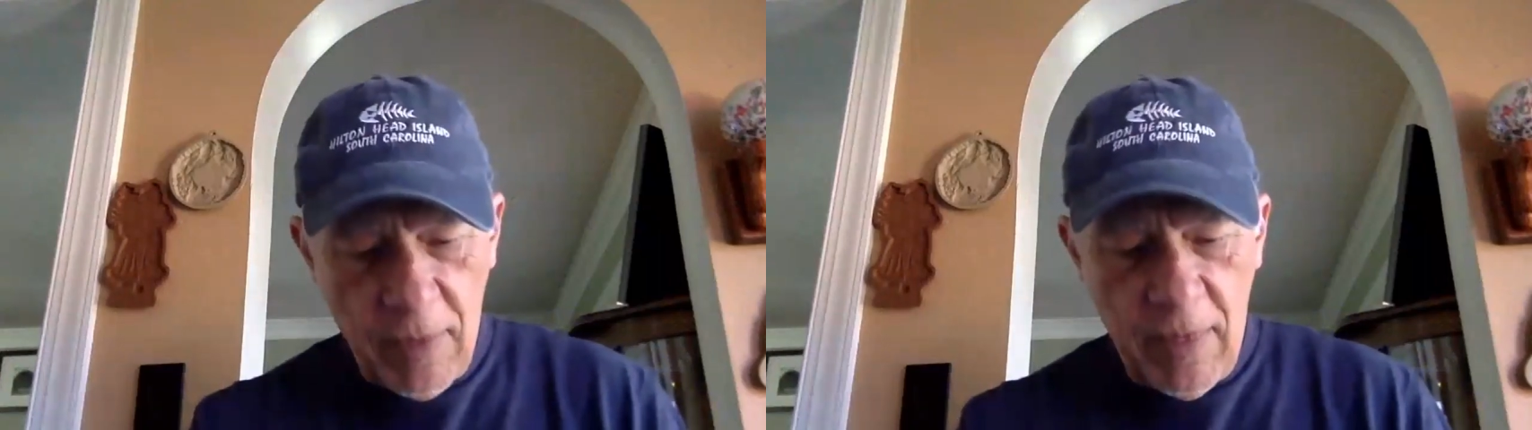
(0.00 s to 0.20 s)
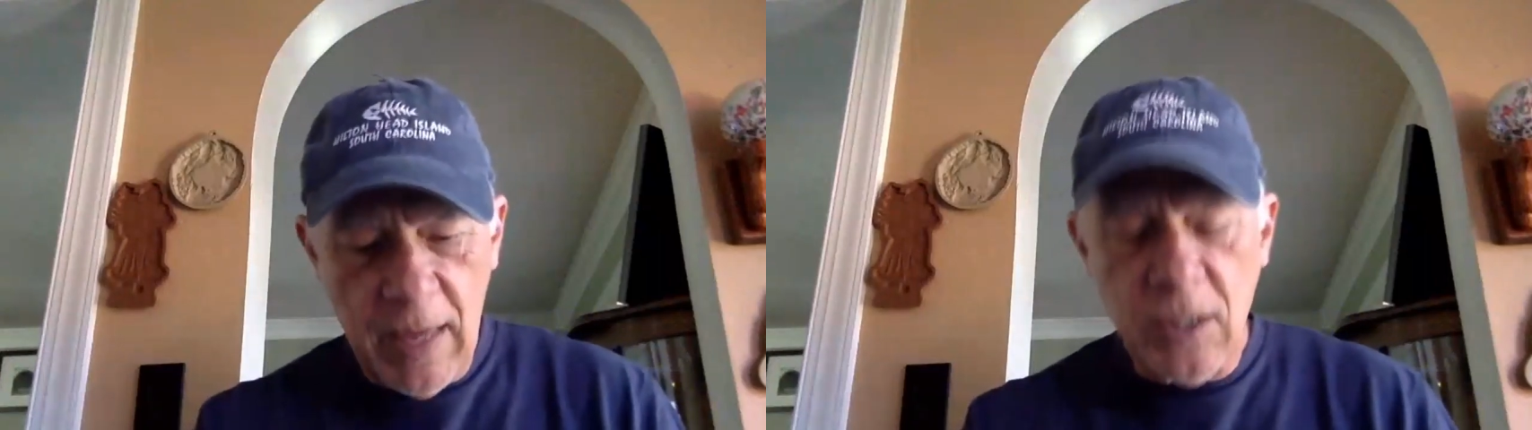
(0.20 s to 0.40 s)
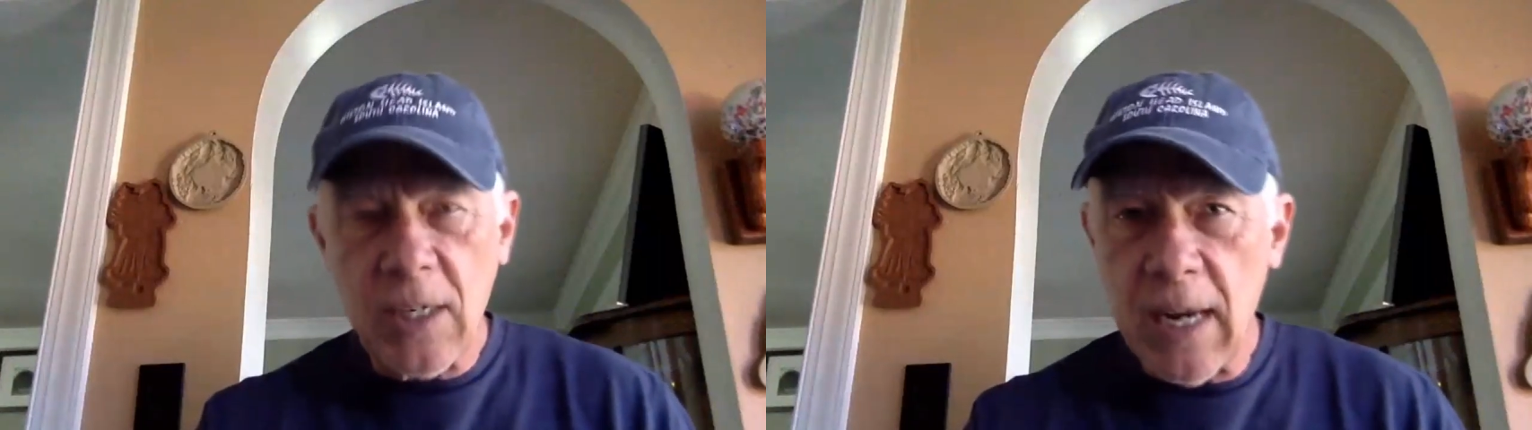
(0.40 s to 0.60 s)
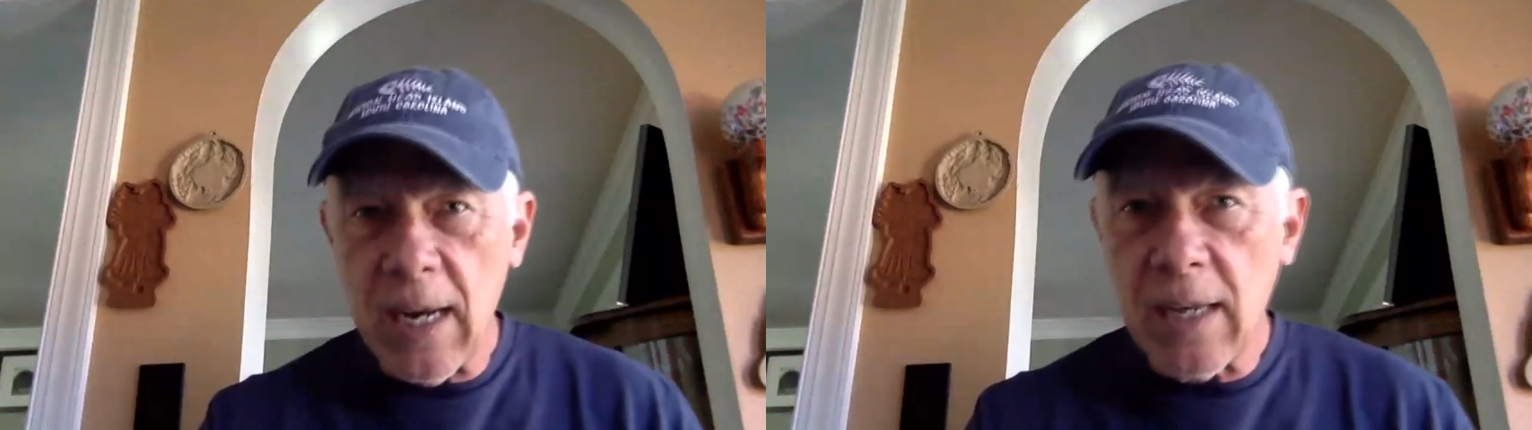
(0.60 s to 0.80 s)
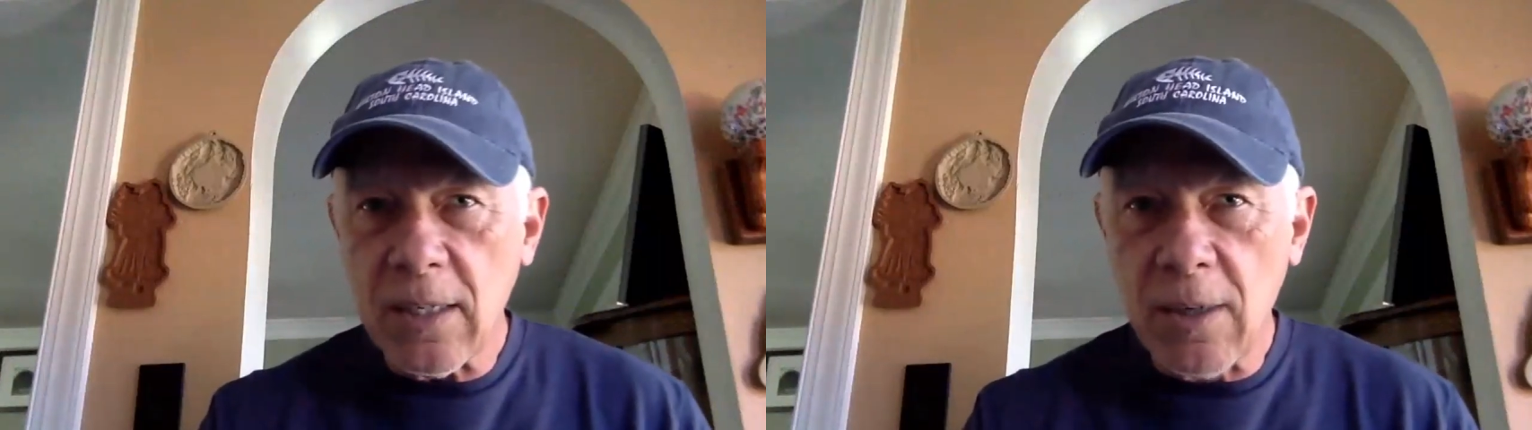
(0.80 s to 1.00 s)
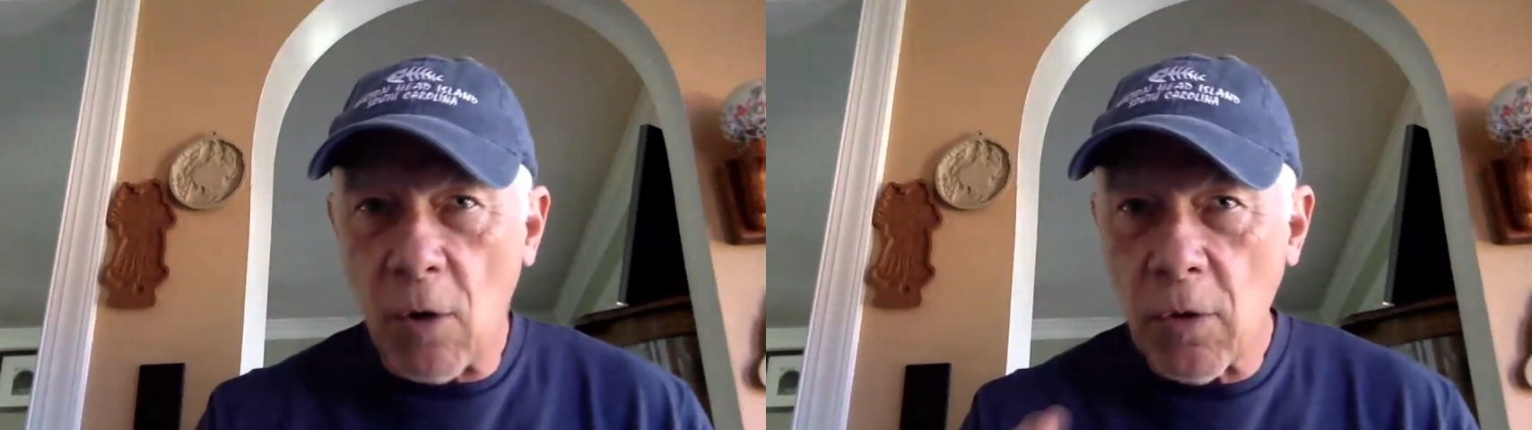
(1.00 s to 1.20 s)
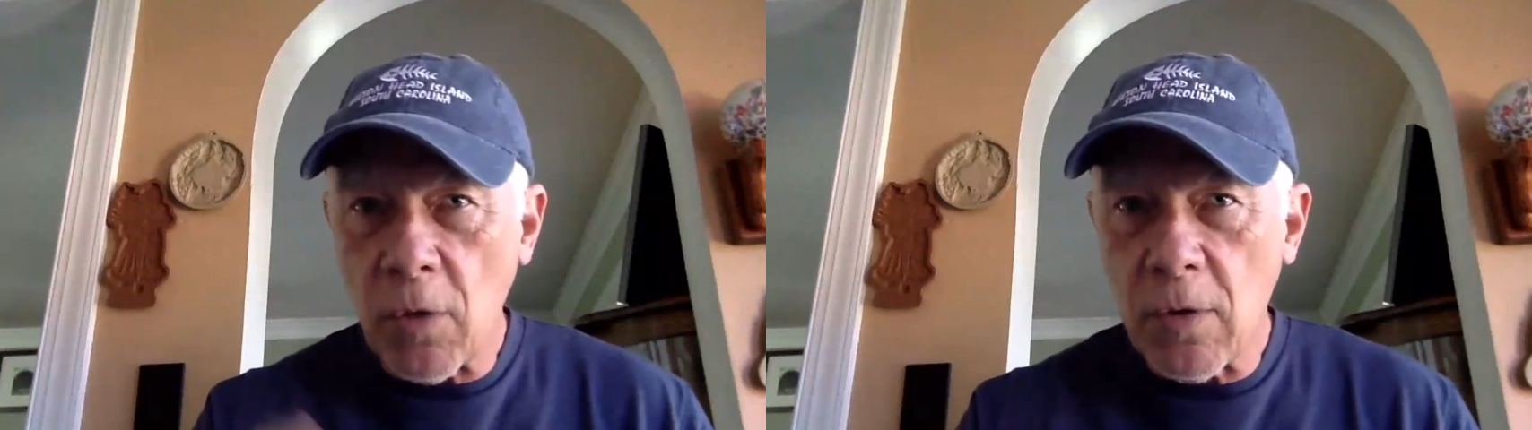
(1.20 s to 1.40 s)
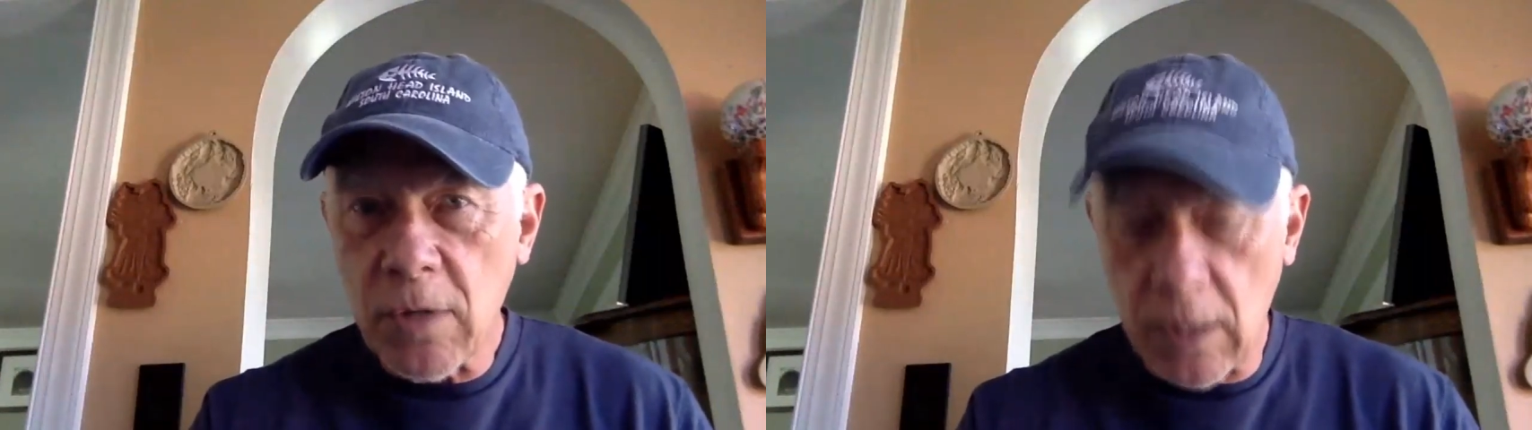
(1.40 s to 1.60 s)
This is,
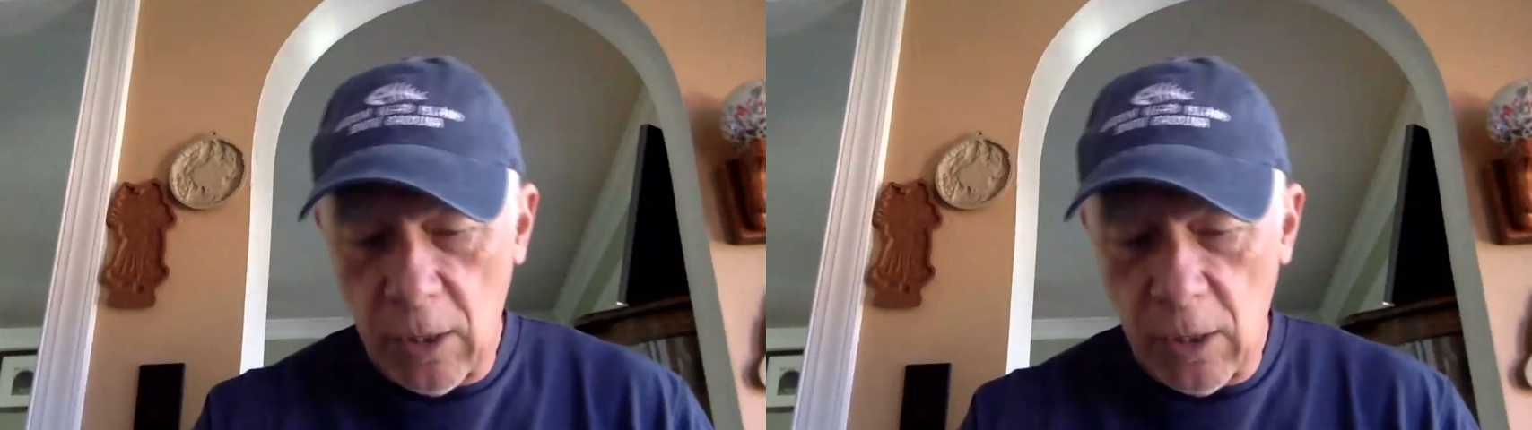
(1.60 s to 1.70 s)
although there's a